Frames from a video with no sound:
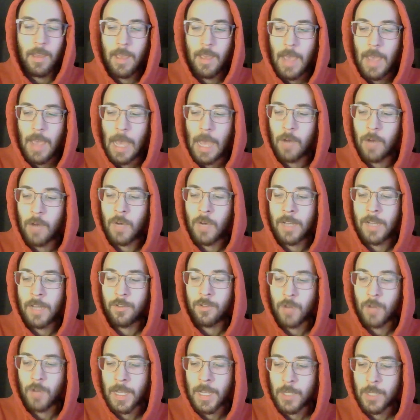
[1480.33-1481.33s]
how I
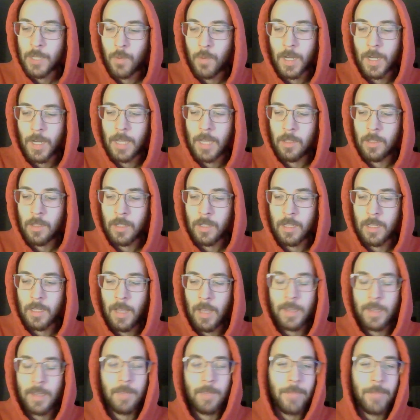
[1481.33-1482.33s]
dress, what I look
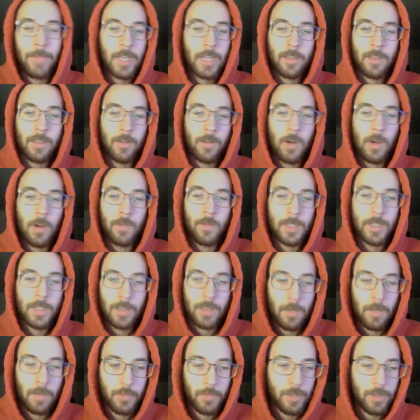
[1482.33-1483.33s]
like, and make their own
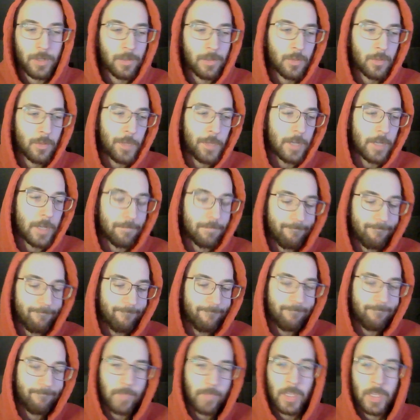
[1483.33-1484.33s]
assumptions. But,
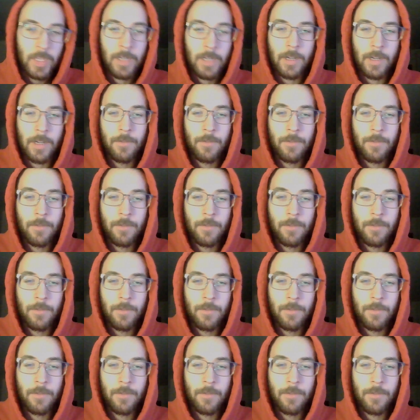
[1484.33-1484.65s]
to